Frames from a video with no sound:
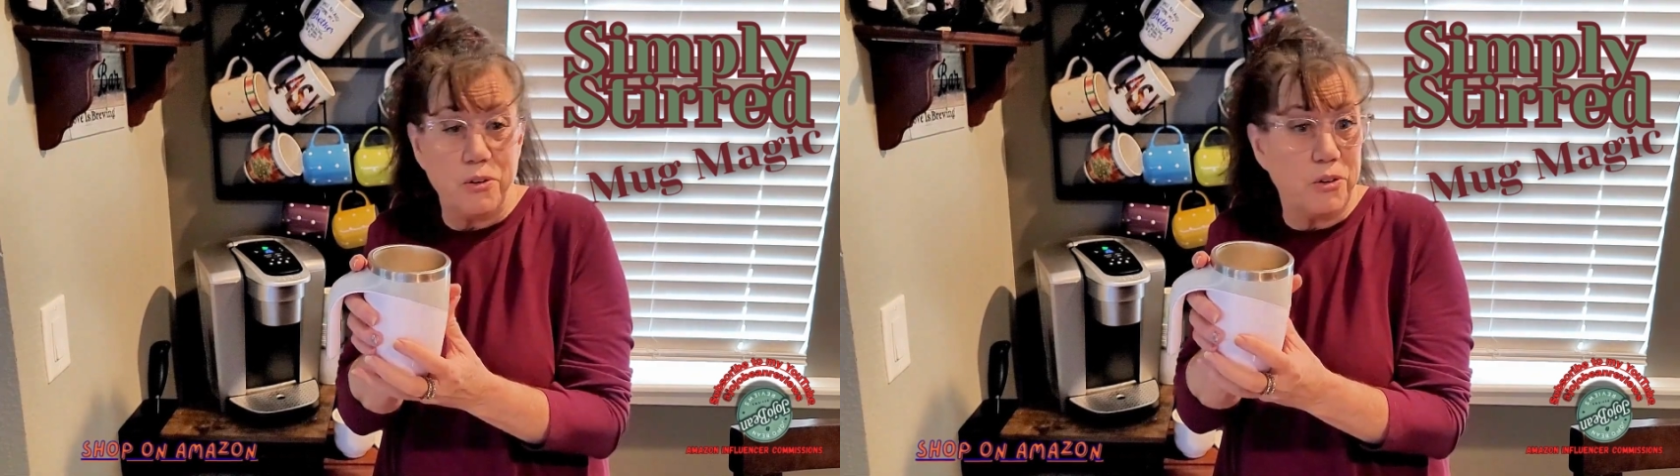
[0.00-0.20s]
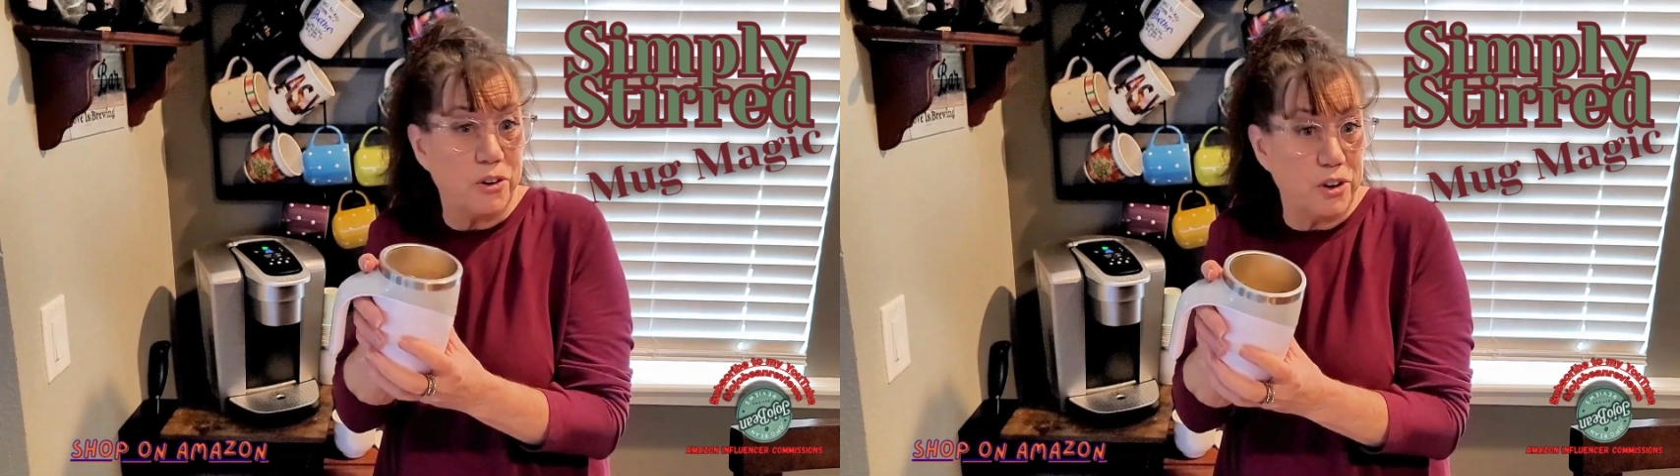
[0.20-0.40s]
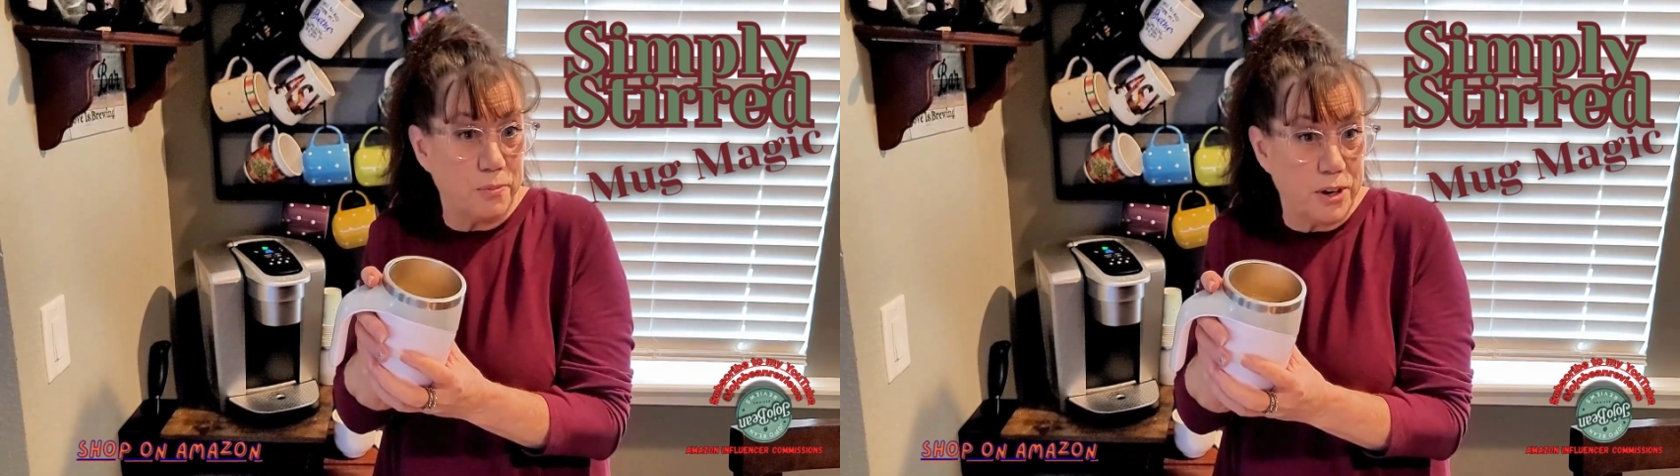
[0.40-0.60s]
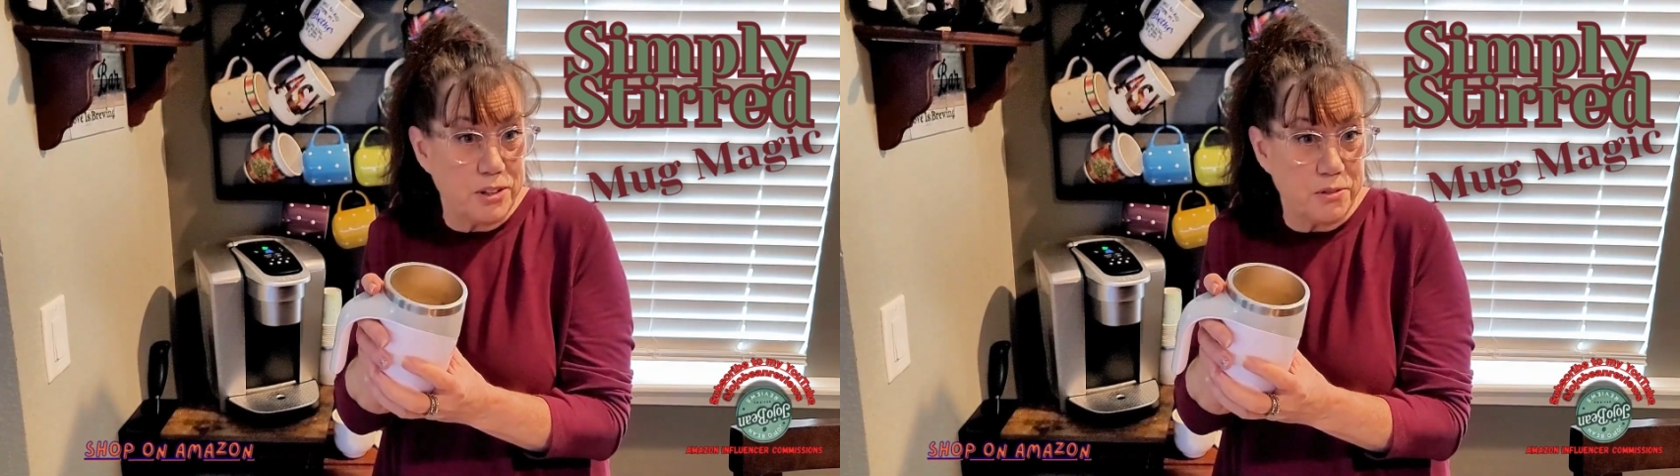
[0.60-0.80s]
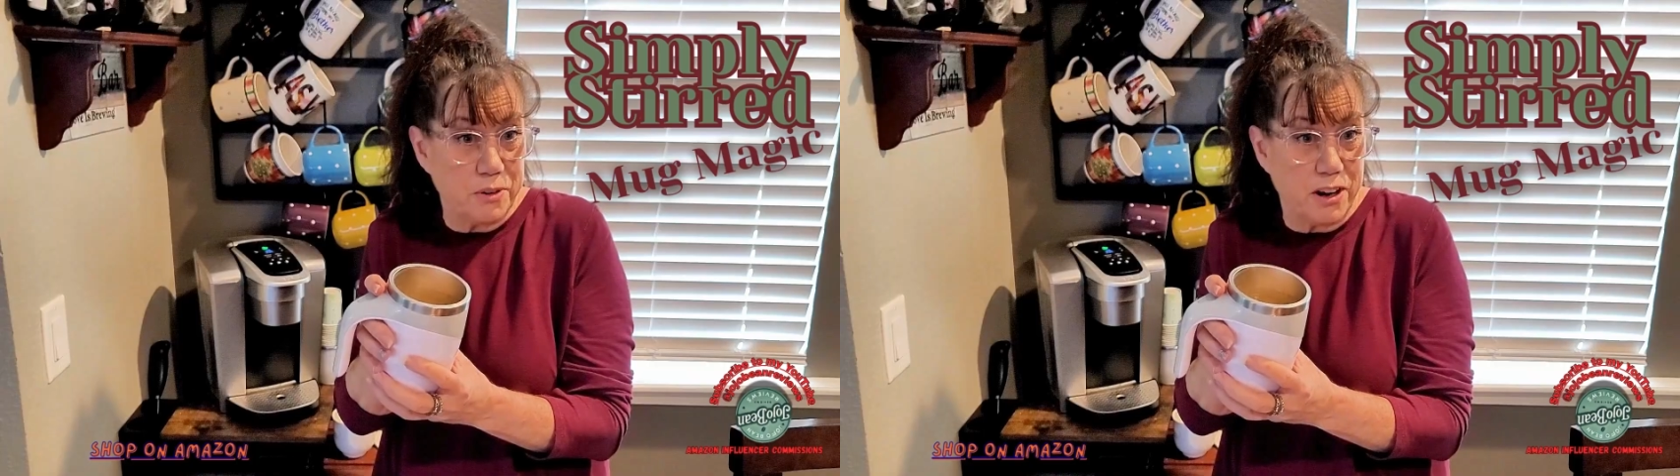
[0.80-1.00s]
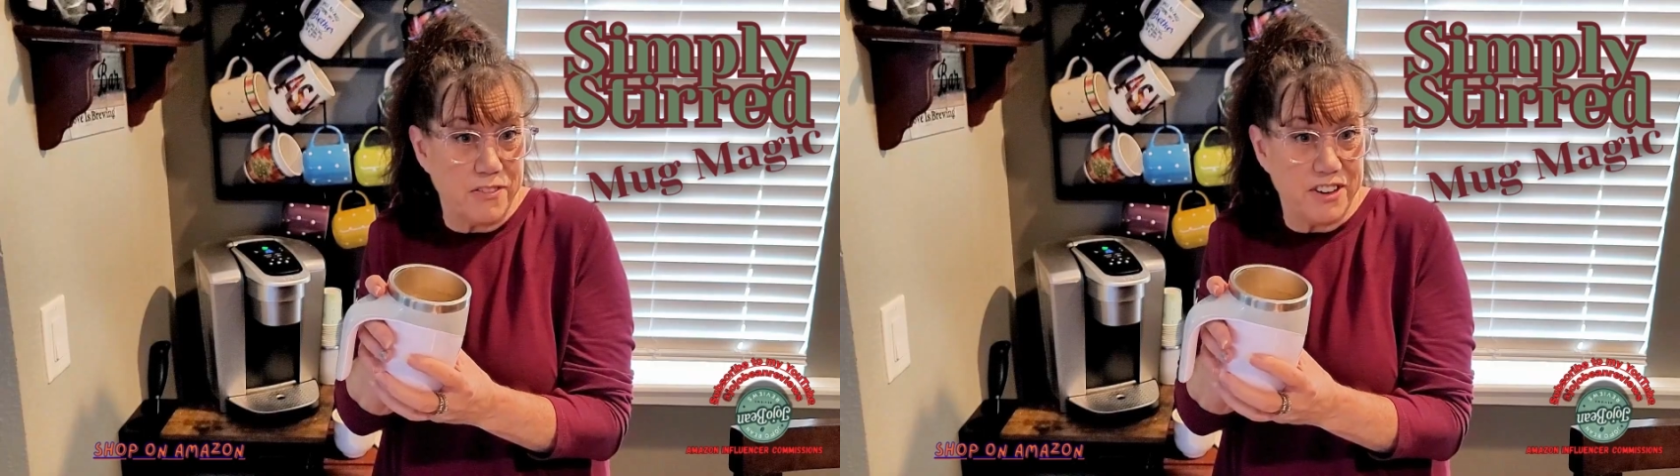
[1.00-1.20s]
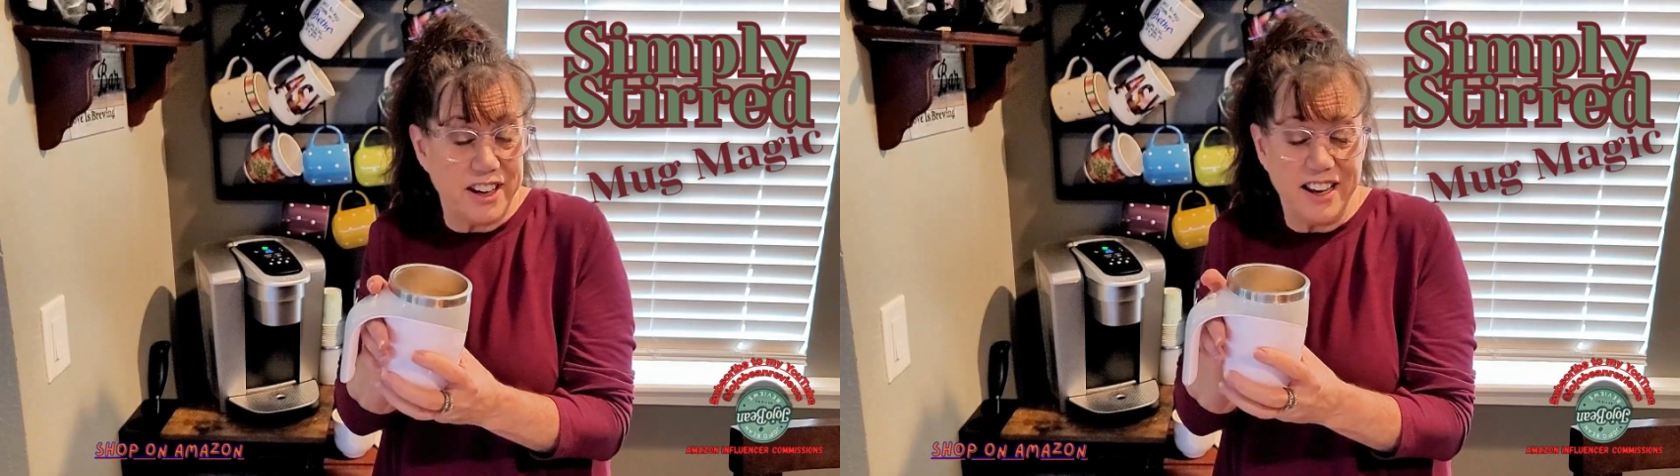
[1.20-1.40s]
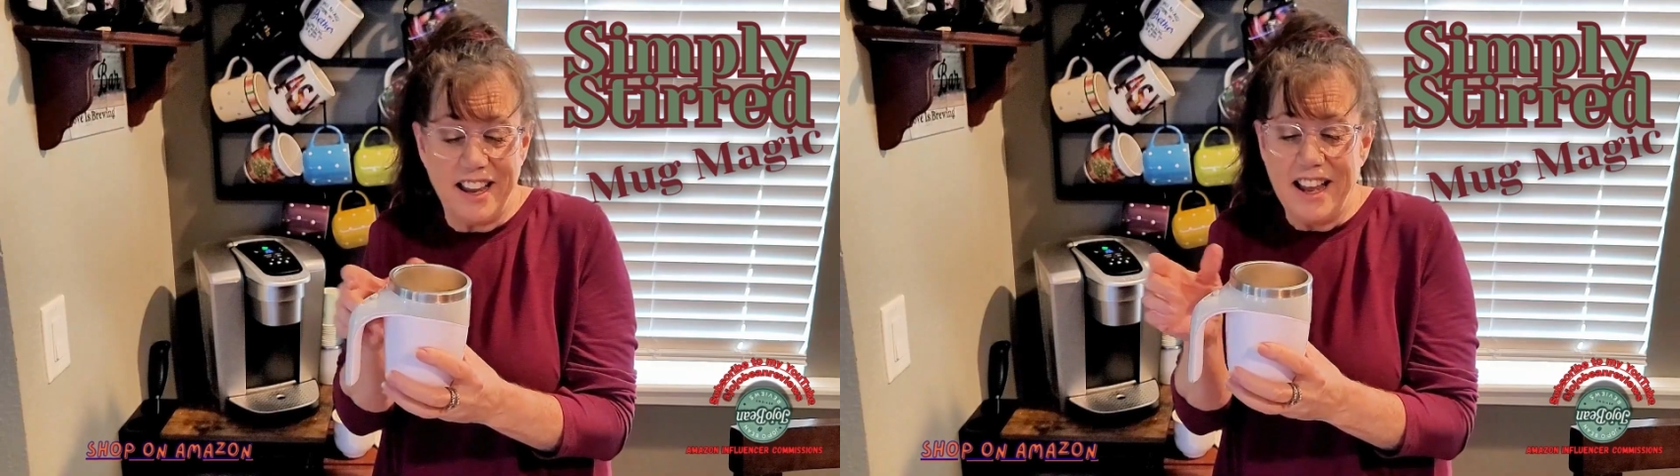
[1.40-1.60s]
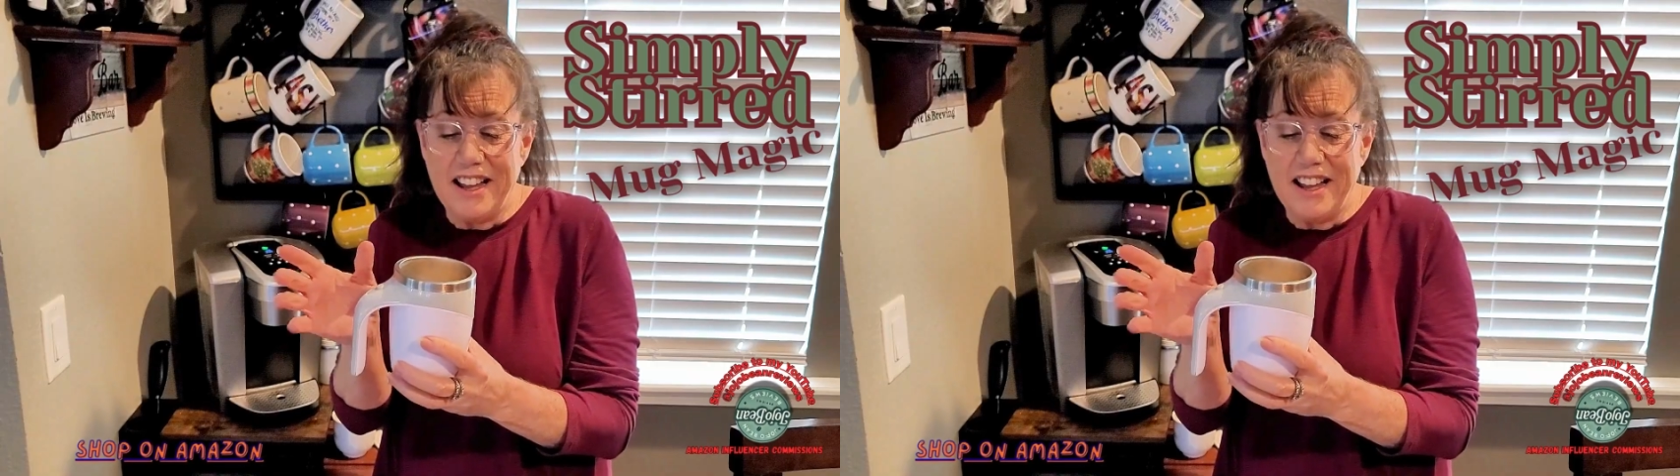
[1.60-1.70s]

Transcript: or your mushroom coffee.